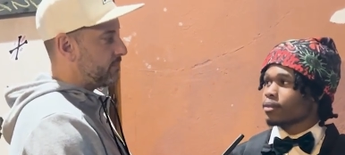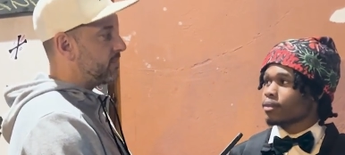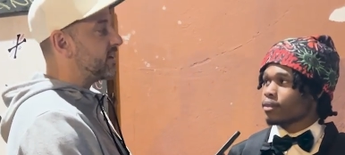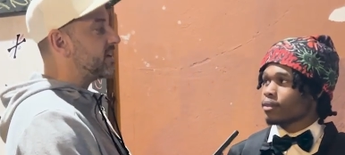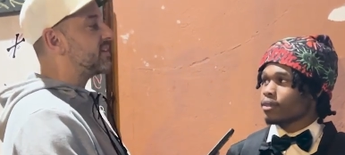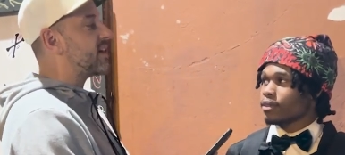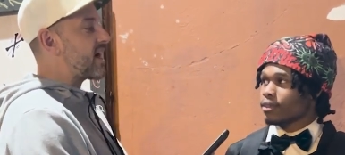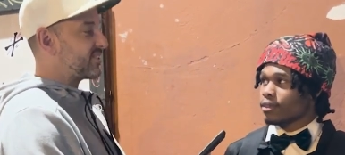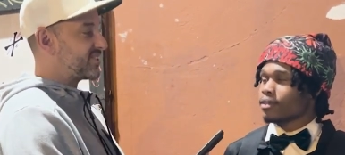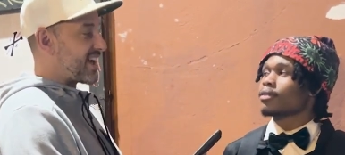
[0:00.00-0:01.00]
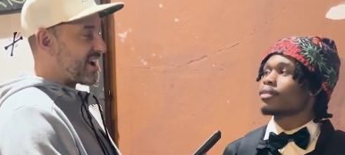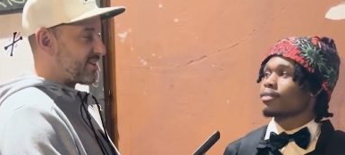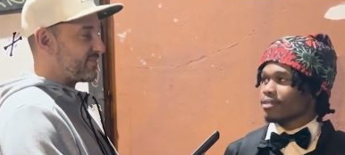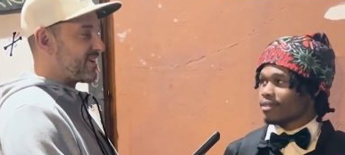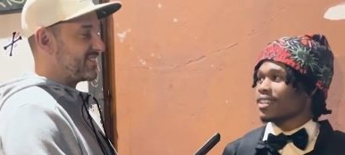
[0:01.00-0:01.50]
Speaker 1: $1,000,000
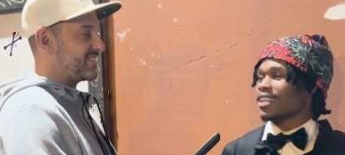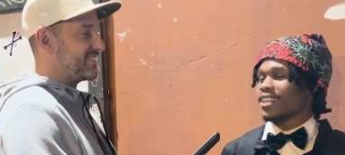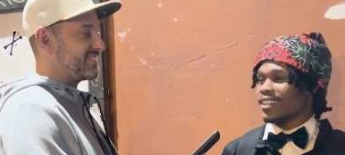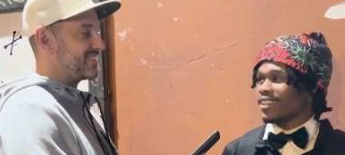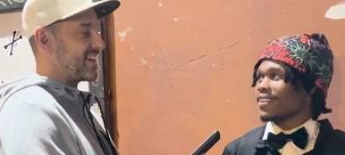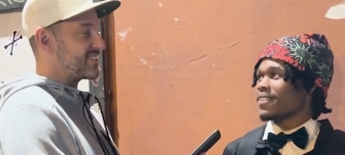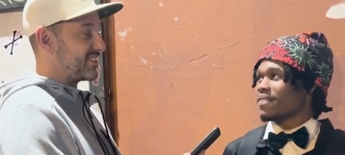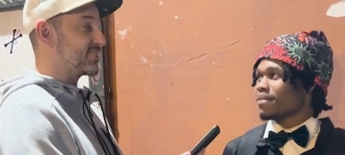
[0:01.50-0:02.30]
Sacrifices. Yeah. That's an